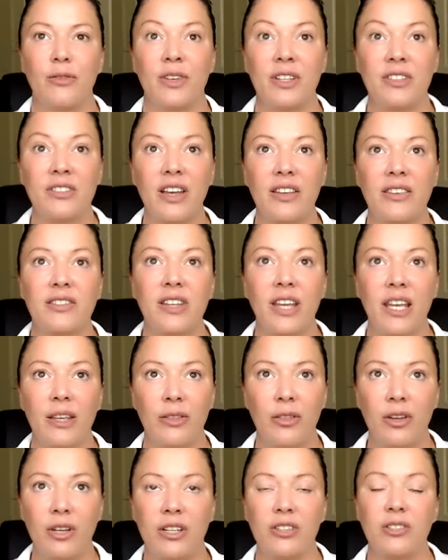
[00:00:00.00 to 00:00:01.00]
It does take
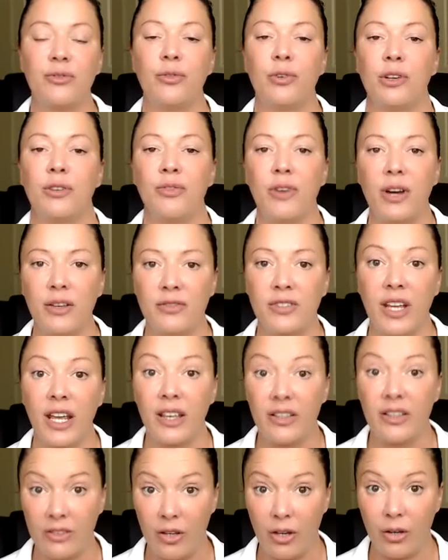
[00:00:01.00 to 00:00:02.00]
30 to 45
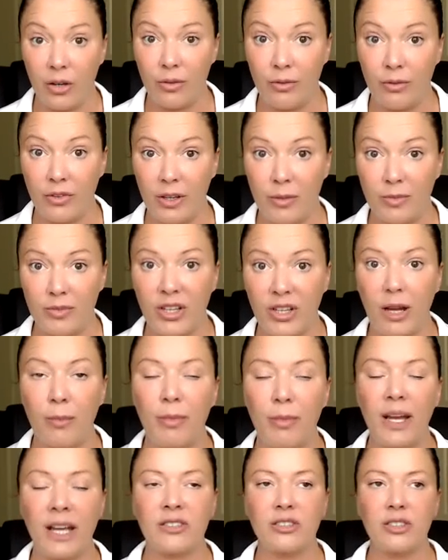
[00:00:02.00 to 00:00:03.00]
days though for them to come
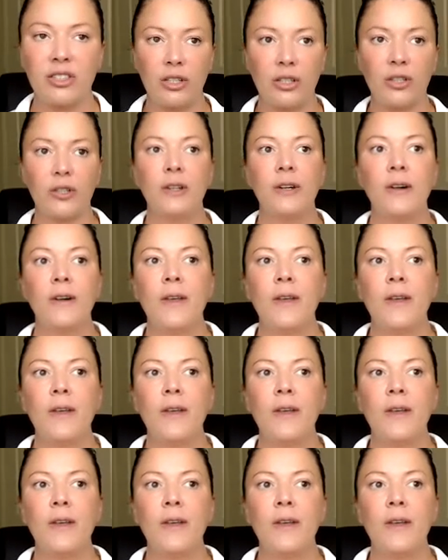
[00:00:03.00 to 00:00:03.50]
back to you.